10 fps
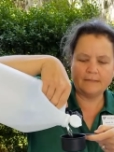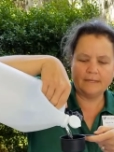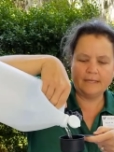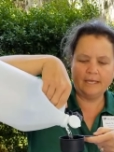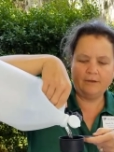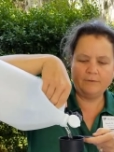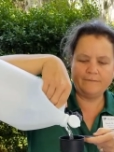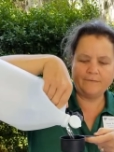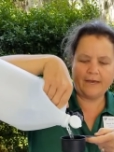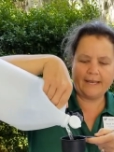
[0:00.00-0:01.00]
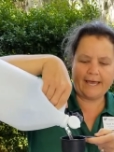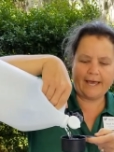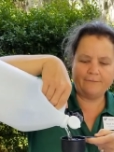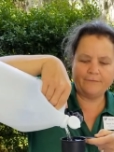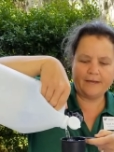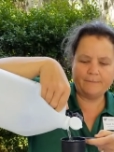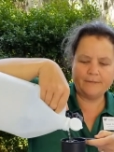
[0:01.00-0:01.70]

And we've got a half cup